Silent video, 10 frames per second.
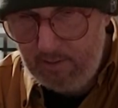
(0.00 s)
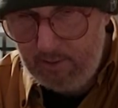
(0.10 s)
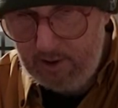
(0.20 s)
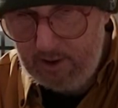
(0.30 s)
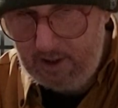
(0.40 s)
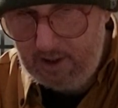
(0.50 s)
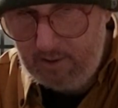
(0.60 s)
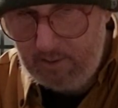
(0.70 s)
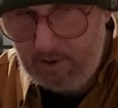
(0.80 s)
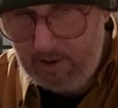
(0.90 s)
Push it down
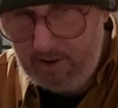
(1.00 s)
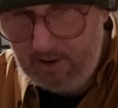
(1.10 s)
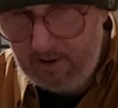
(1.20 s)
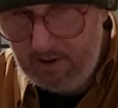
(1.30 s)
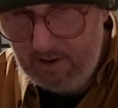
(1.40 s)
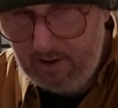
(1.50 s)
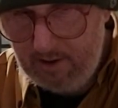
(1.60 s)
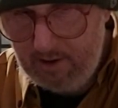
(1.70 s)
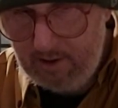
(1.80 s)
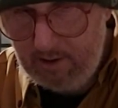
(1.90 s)
a bit,
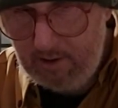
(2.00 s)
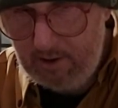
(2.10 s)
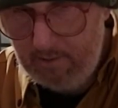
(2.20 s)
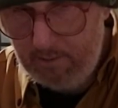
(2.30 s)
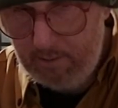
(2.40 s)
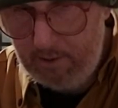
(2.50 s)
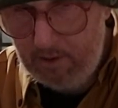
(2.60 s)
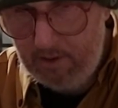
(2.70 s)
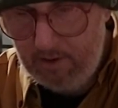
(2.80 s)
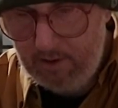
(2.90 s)
hold it,
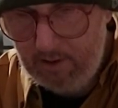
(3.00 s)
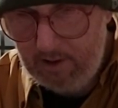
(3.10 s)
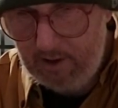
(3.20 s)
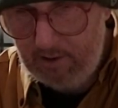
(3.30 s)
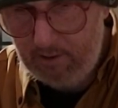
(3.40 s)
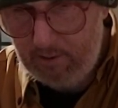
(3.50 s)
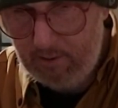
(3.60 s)
pull. Oh, there you go.